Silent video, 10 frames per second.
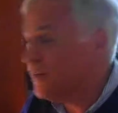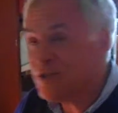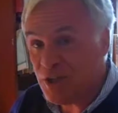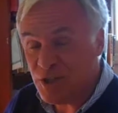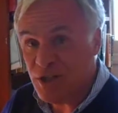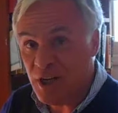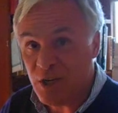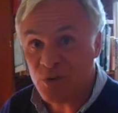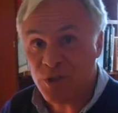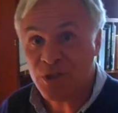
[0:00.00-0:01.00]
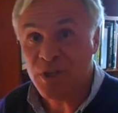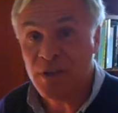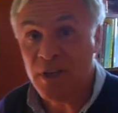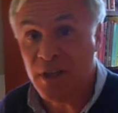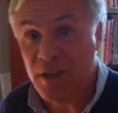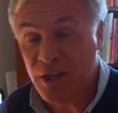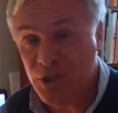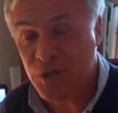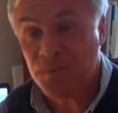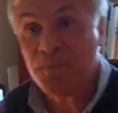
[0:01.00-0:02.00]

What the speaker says: citizen interest in this.